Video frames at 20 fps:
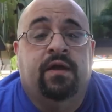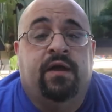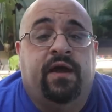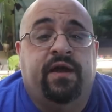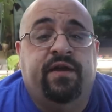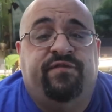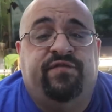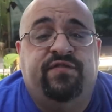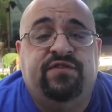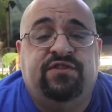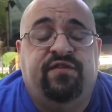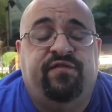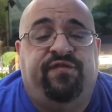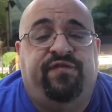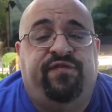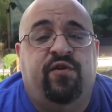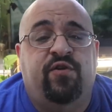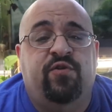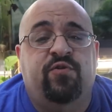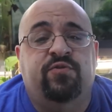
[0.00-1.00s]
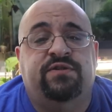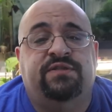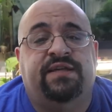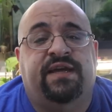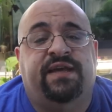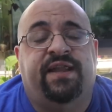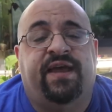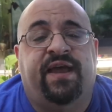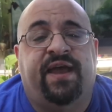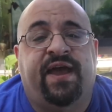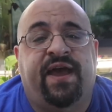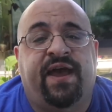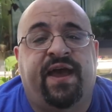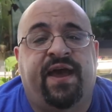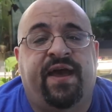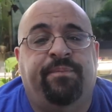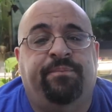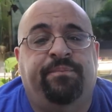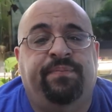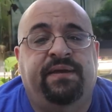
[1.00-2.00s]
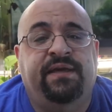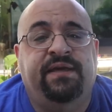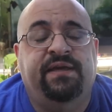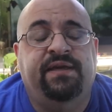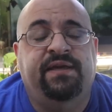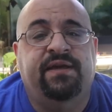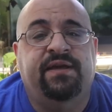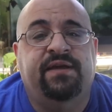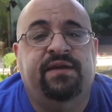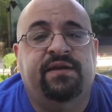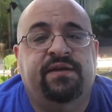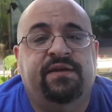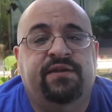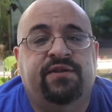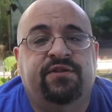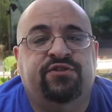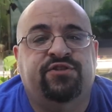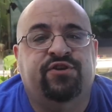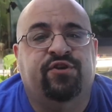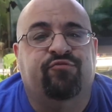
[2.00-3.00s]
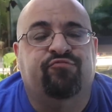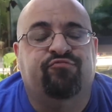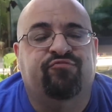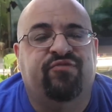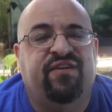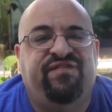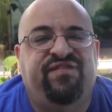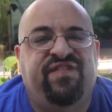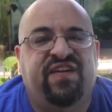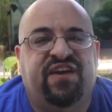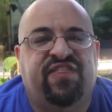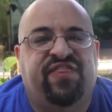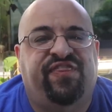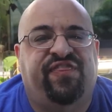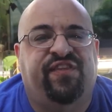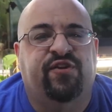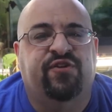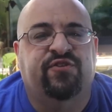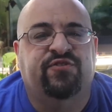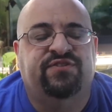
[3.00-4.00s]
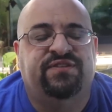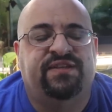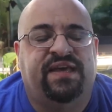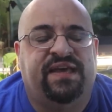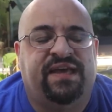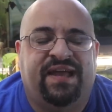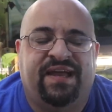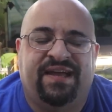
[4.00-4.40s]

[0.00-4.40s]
Hi, fishy folks, and happy terrific Thursday.